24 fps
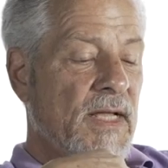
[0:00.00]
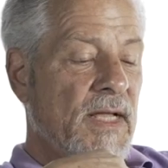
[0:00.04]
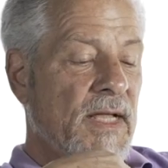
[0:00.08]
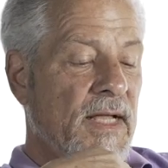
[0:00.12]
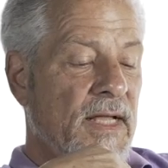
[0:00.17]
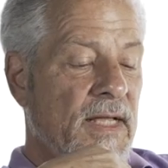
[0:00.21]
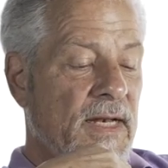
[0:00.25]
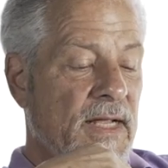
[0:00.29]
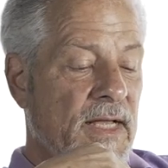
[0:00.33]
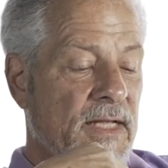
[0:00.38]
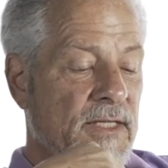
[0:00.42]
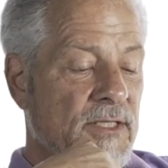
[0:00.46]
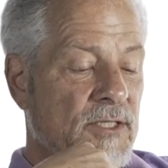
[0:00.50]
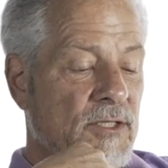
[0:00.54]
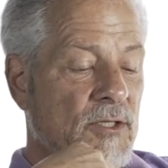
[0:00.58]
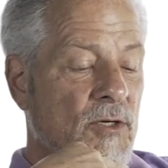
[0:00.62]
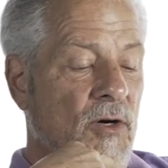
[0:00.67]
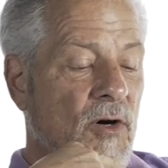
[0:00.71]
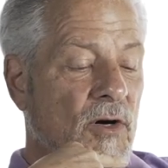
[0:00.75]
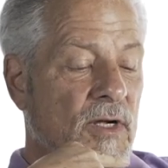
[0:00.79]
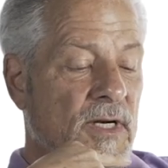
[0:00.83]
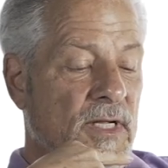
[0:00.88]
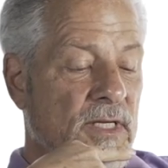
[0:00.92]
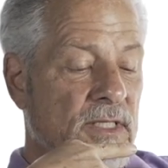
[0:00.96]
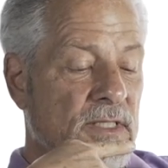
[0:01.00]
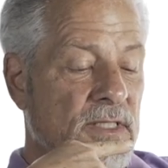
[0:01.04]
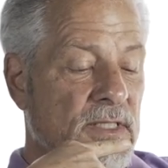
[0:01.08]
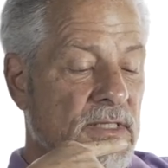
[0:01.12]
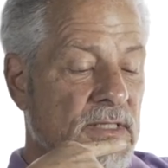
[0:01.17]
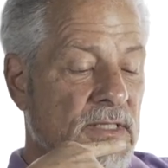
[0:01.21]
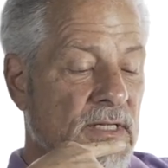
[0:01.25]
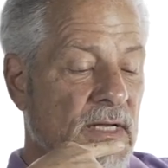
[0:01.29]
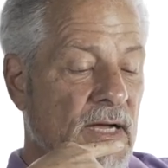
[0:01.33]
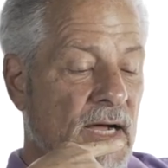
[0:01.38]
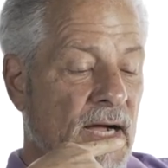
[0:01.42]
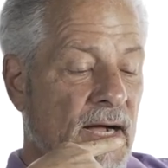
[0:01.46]
It has taught
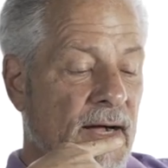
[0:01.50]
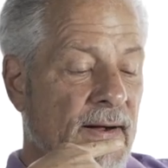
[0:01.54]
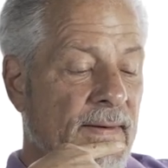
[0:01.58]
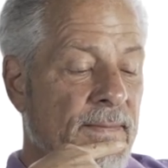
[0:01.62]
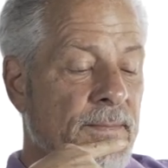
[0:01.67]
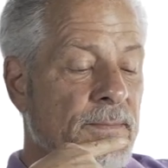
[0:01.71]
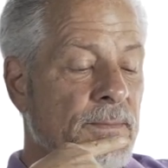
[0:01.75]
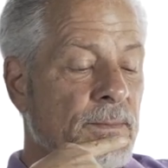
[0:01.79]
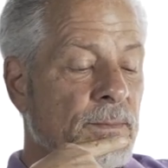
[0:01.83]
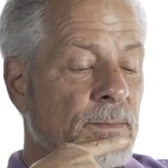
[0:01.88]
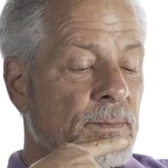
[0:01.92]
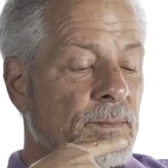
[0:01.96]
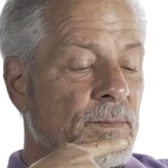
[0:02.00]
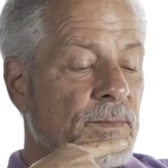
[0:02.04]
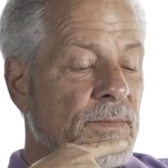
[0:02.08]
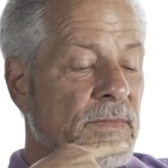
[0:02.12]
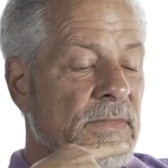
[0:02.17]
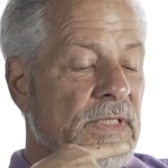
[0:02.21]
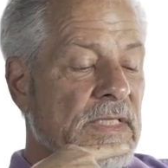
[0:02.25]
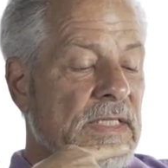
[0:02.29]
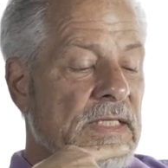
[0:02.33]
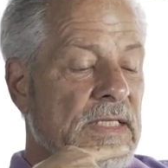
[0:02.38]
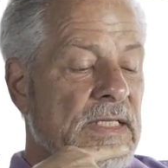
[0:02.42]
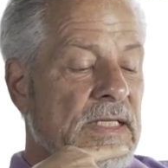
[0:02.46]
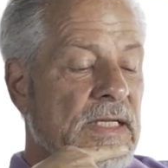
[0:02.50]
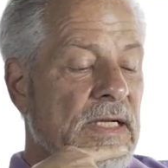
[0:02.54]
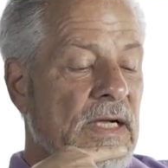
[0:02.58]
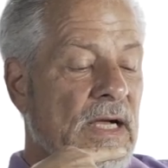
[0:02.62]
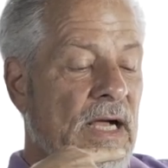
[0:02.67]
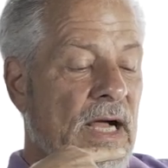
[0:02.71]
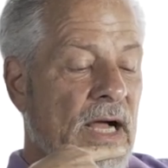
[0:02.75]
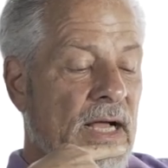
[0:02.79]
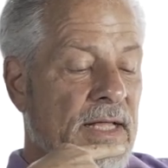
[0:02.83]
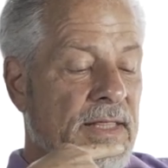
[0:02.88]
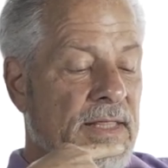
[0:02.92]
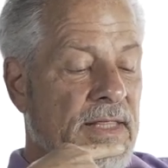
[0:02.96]
us,
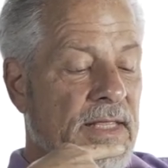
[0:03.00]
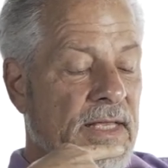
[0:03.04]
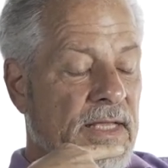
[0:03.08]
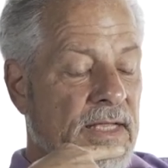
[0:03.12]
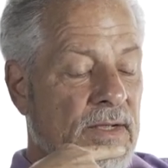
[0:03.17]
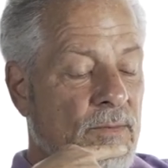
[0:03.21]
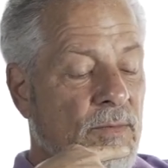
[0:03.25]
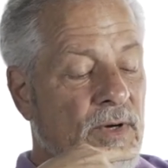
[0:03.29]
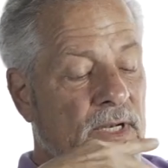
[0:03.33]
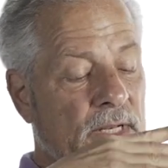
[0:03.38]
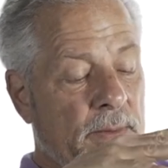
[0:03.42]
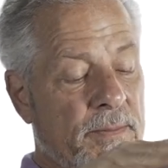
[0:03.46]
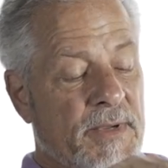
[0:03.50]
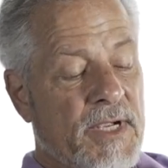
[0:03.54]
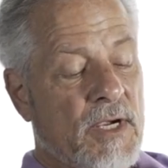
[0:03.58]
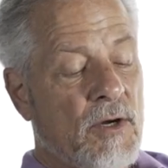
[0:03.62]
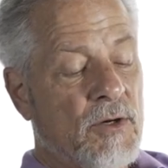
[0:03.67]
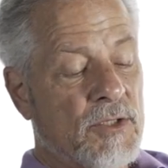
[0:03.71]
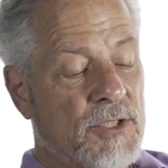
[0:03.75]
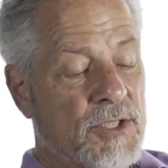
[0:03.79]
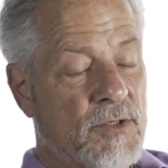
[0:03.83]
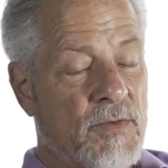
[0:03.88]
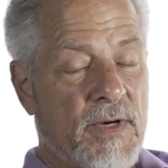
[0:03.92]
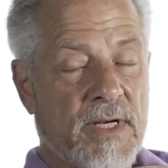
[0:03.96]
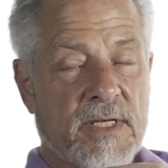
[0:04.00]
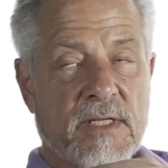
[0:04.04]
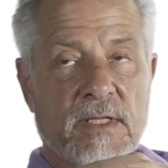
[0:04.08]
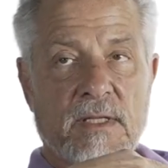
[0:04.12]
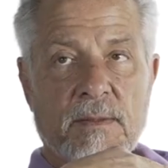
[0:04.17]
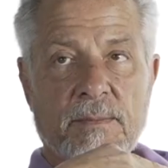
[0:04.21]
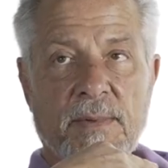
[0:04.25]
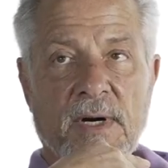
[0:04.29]
I think, well, let me go straight to the